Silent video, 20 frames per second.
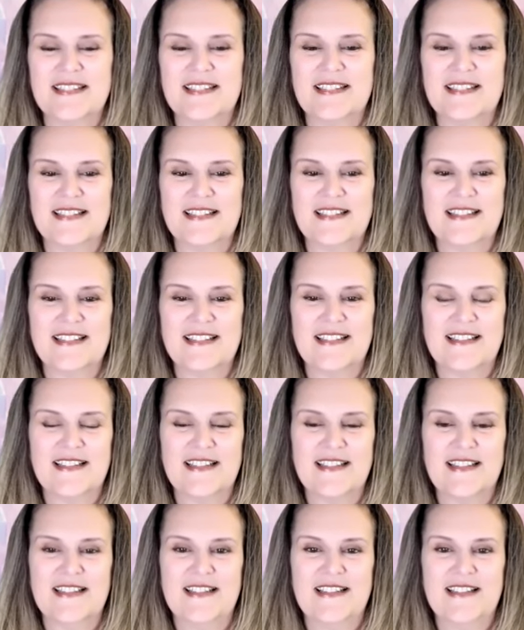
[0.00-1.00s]

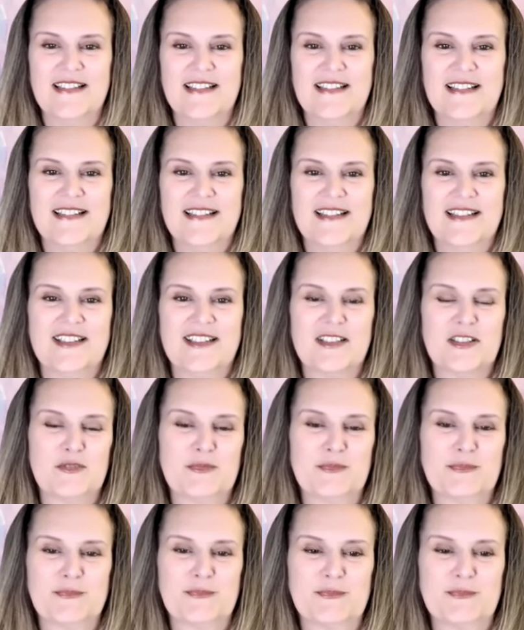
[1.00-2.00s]

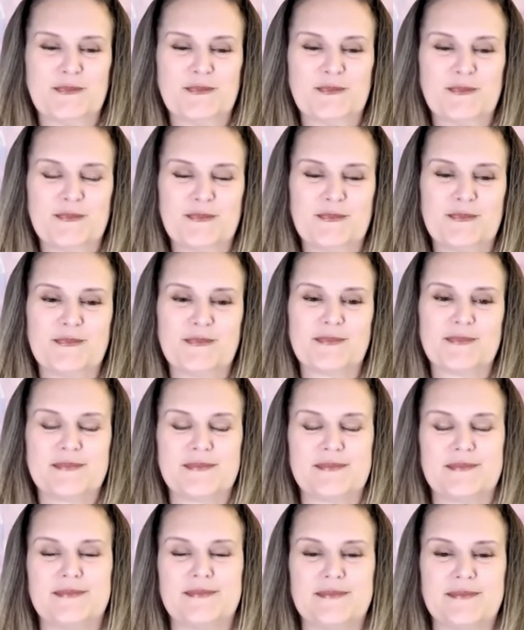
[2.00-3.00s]

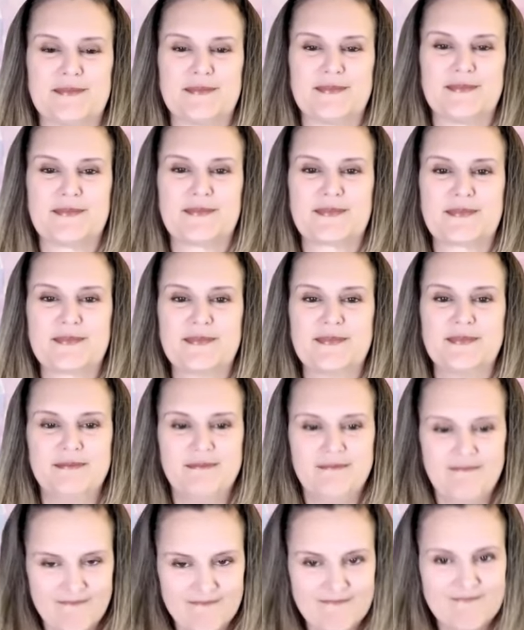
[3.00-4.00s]

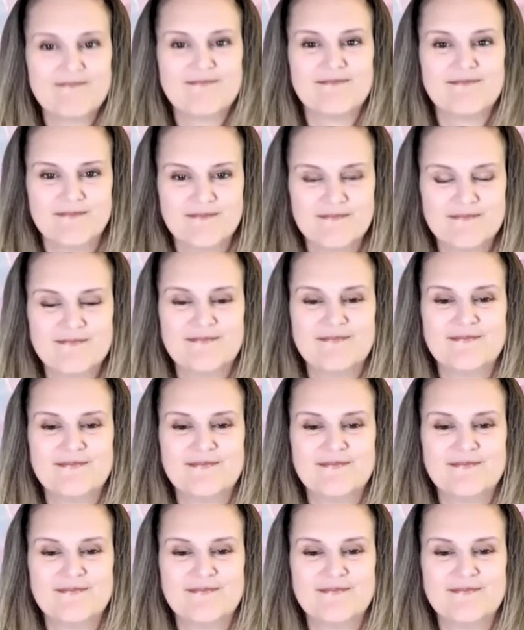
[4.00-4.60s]
This person isn't speaking.